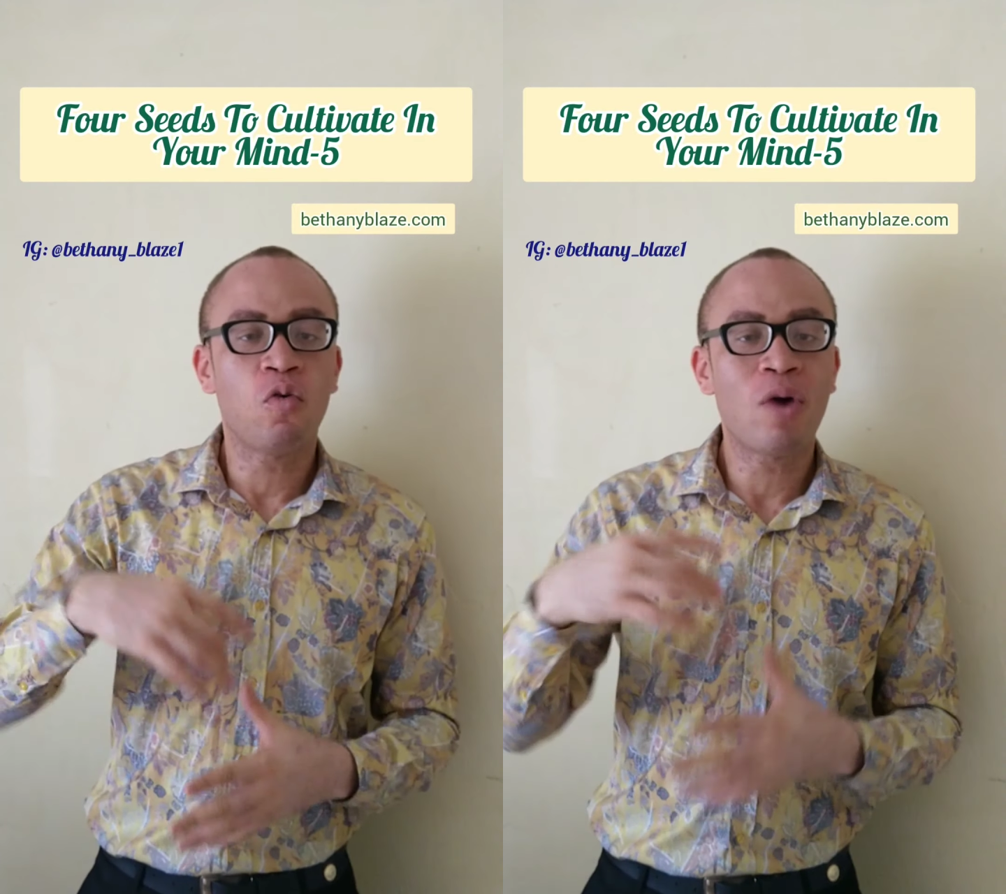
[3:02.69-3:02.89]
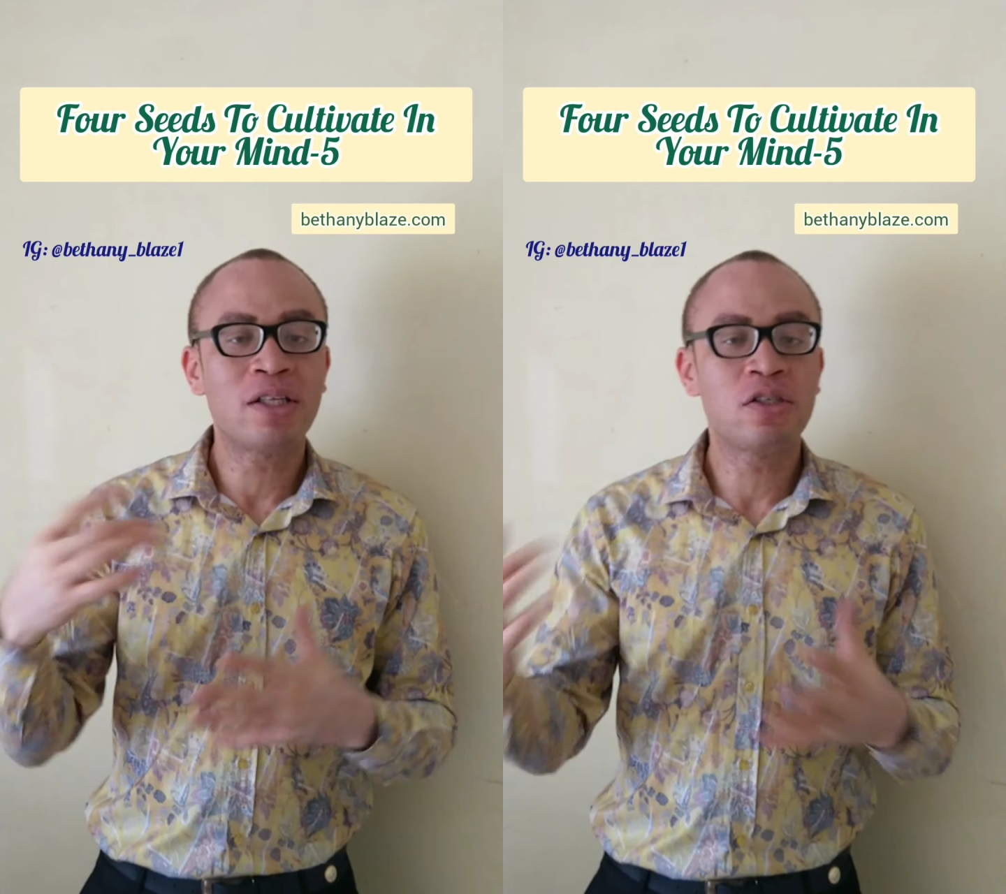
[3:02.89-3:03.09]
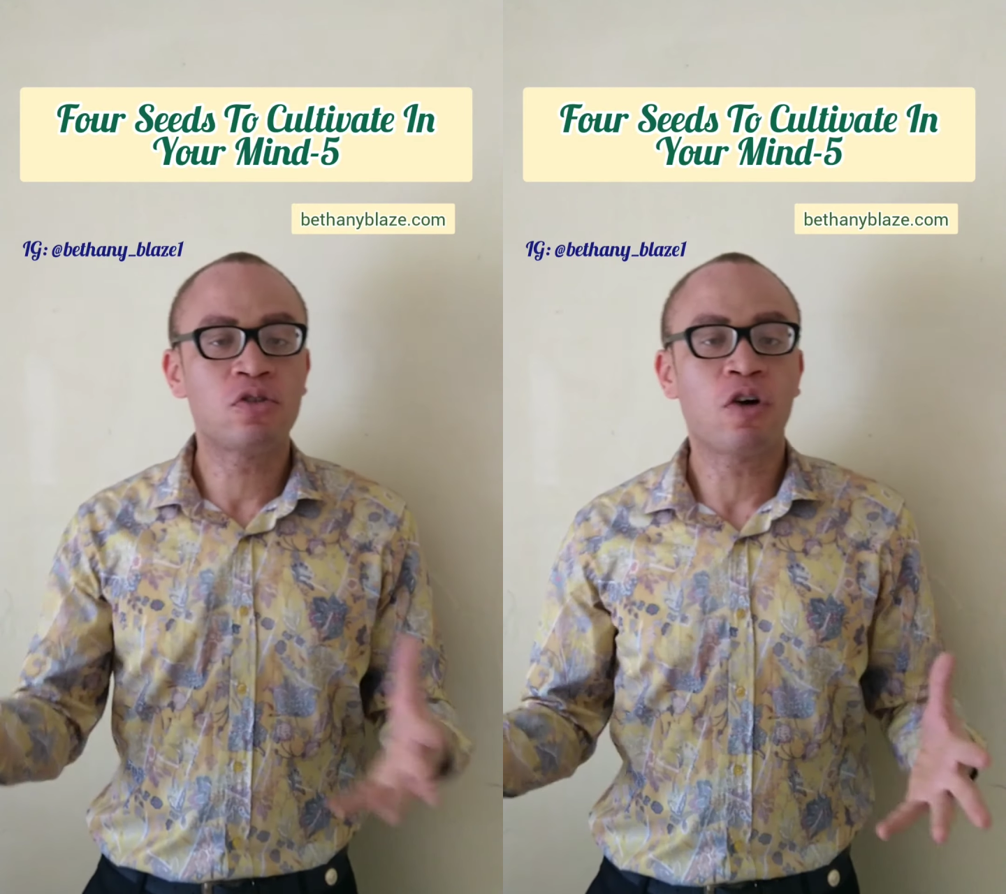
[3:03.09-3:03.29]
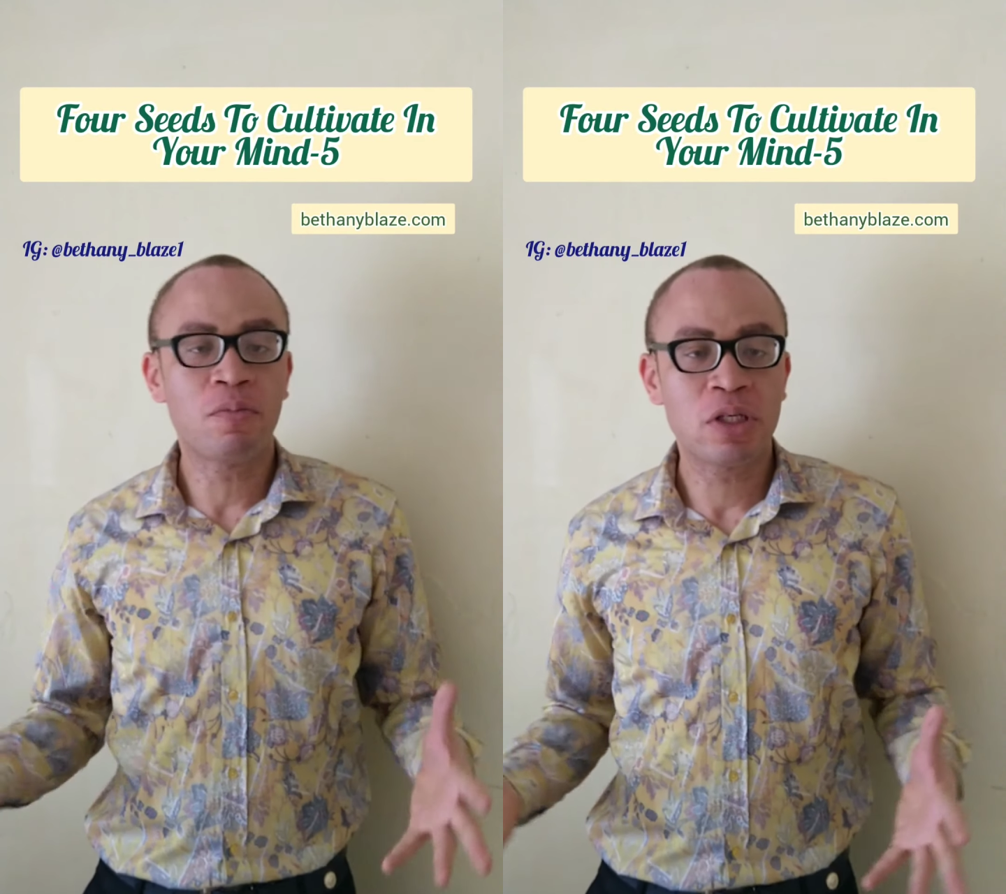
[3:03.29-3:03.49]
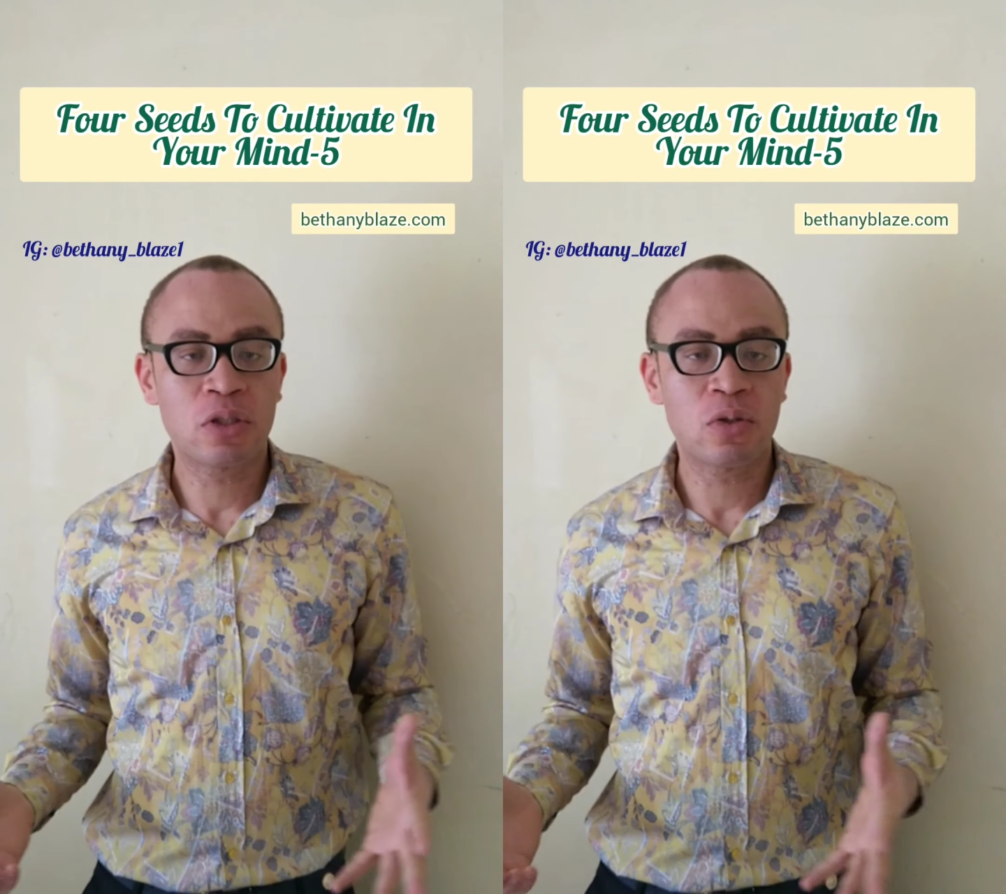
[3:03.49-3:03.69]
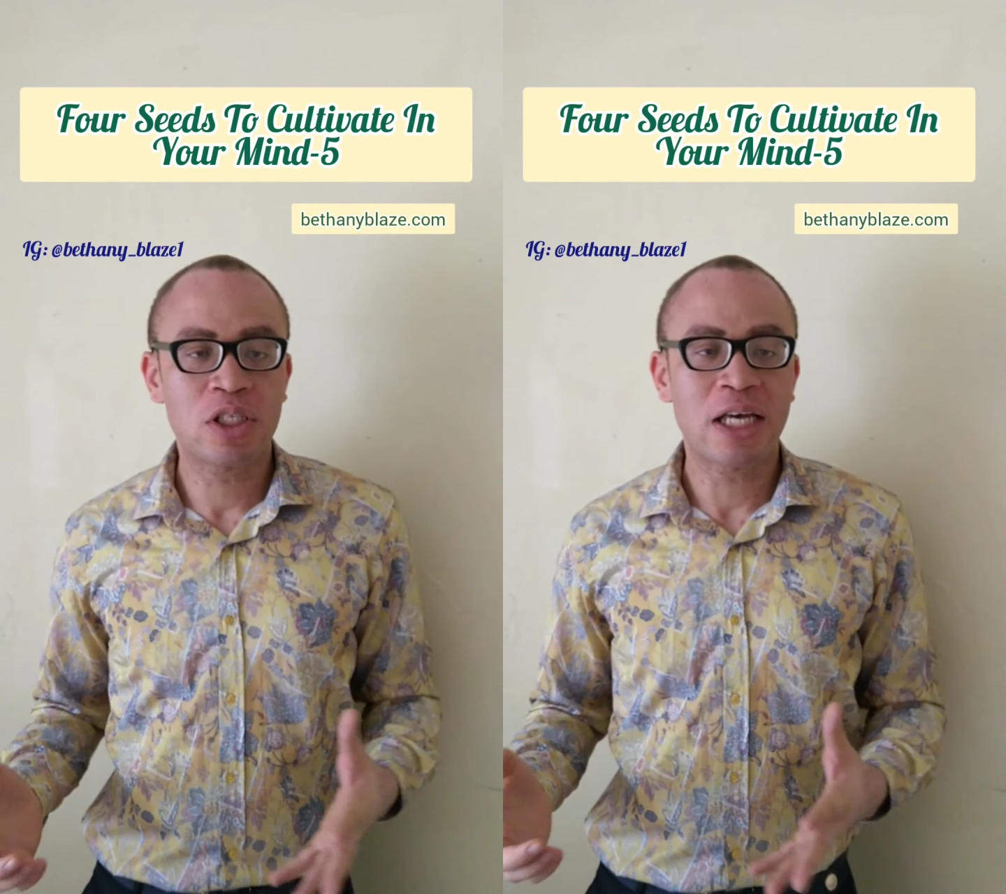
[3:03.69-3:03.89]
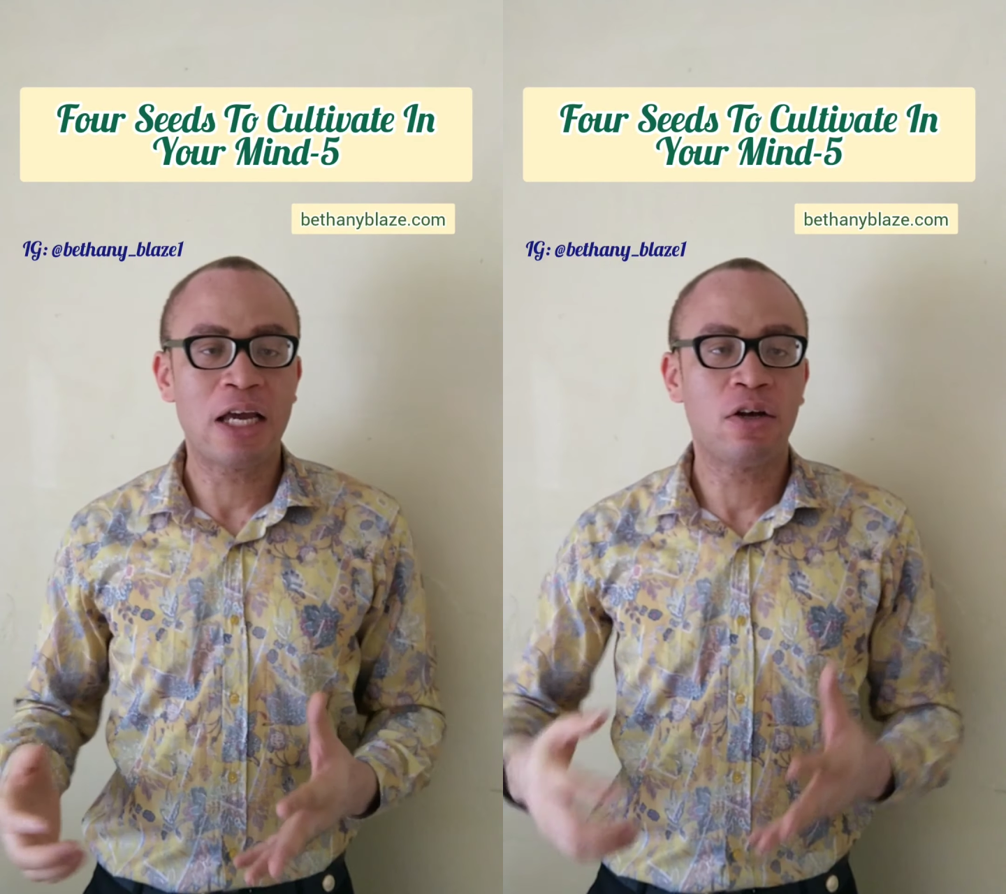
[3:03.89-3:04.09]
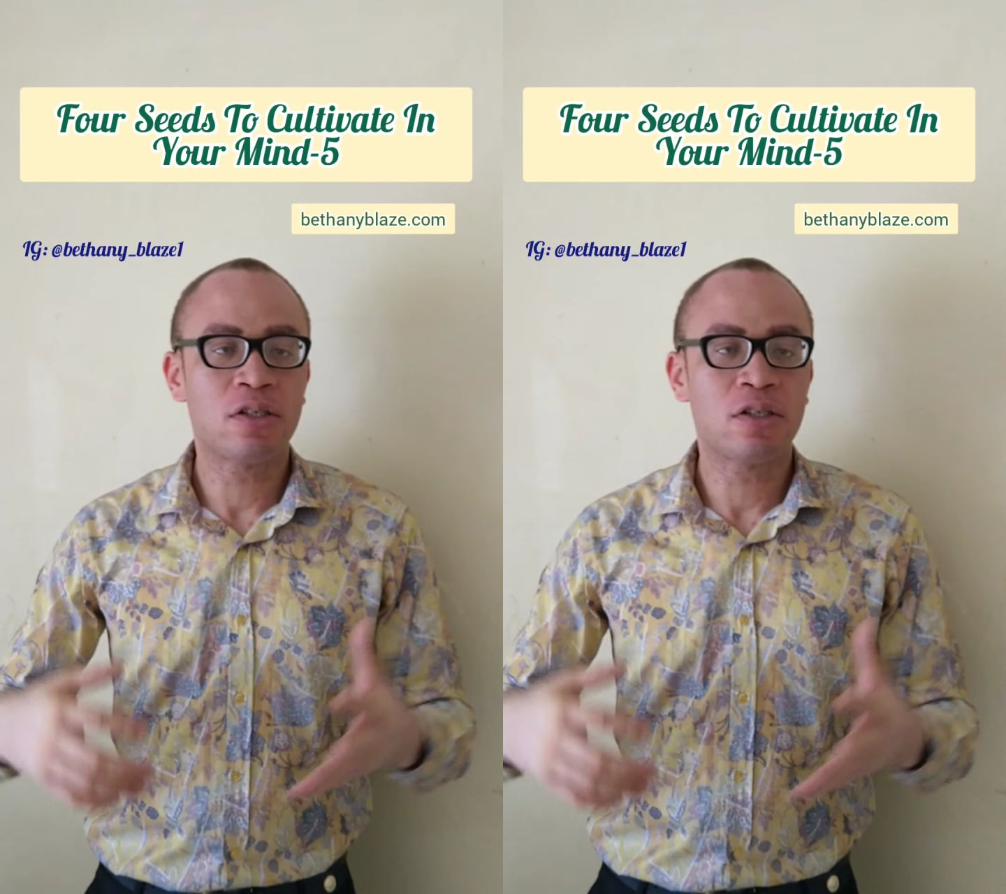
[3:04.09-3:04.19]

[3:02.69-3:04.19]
wanting to commit suicide